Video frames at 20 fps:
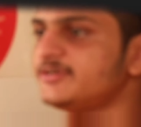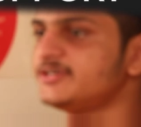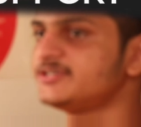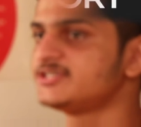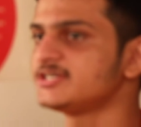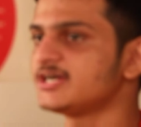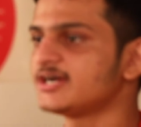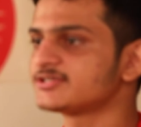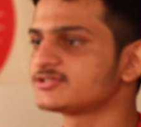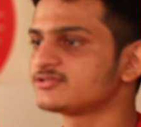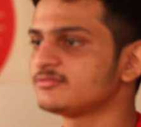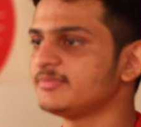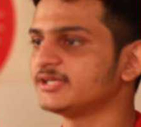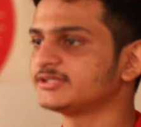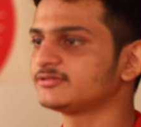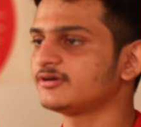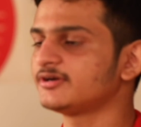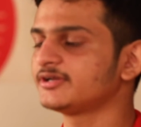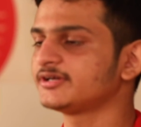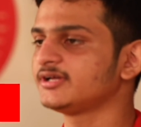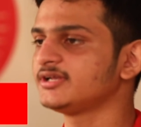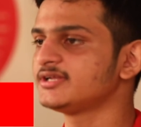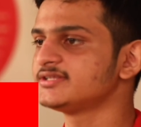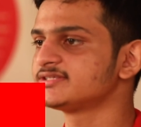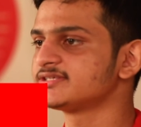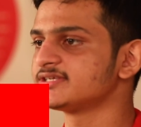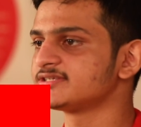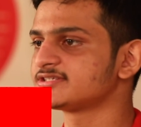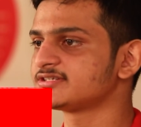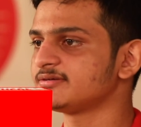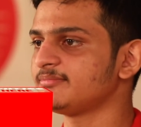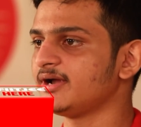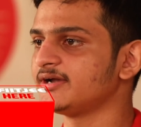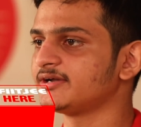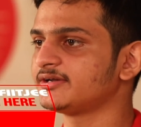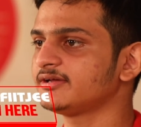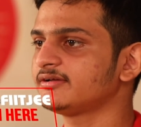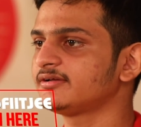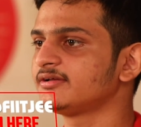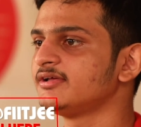Fiitjee are so methodical and
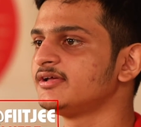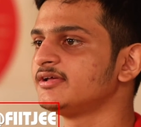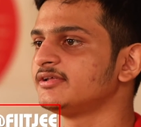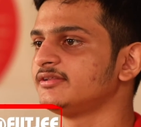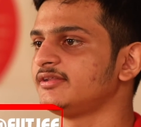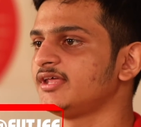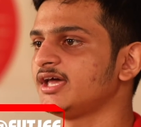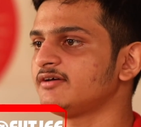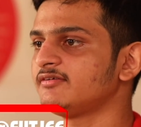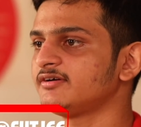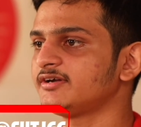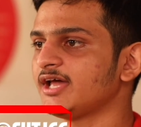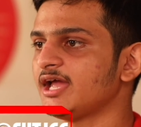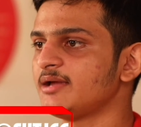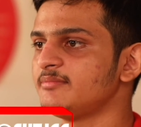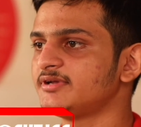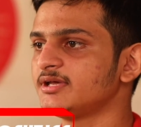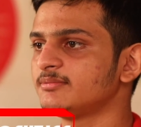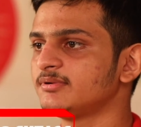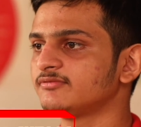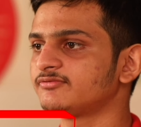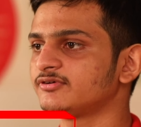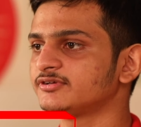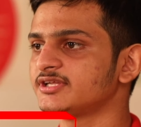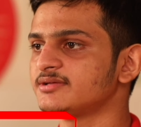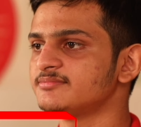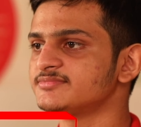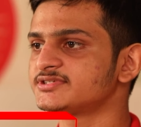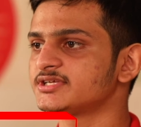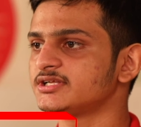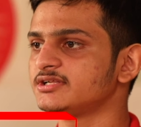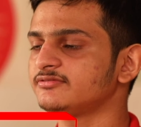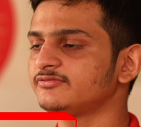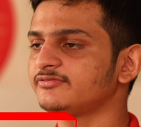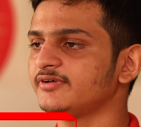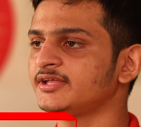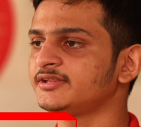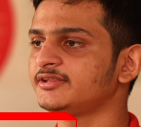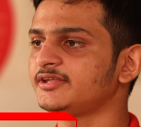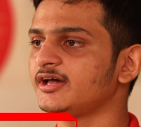systematic. They have a timetable for
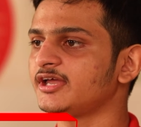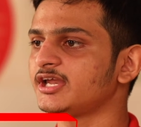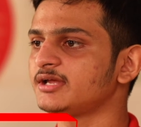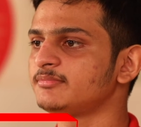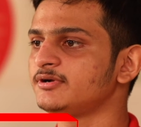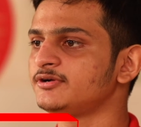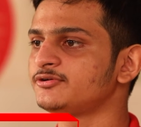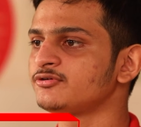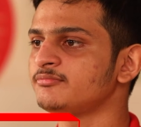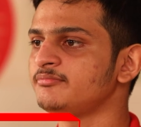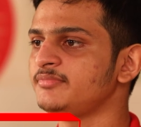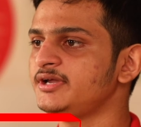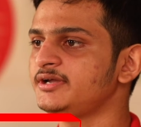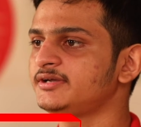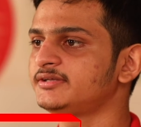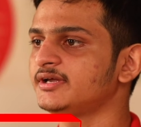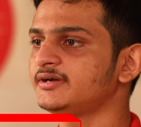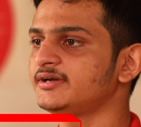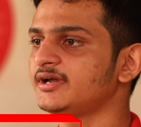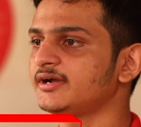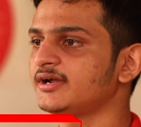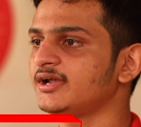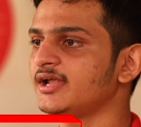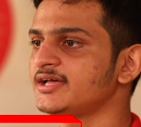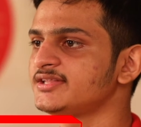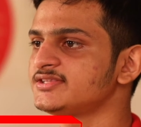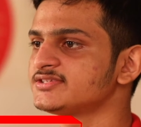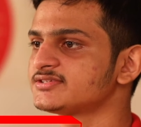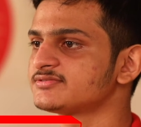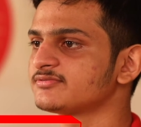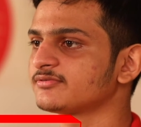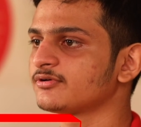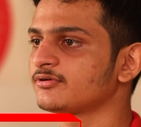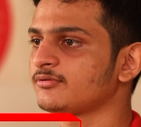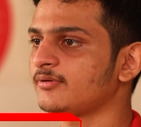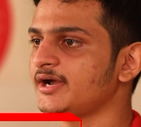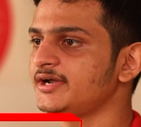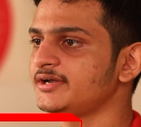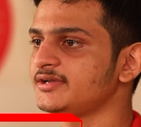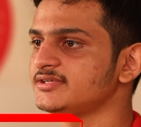themselves and they are able to meet the deadlines
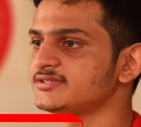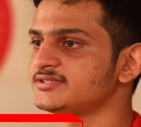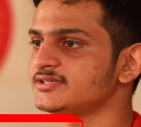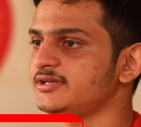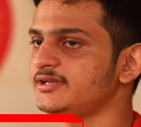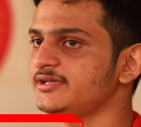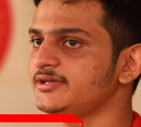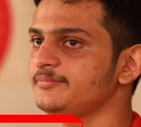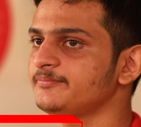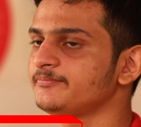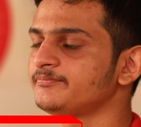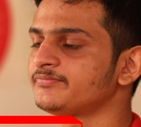quite easily.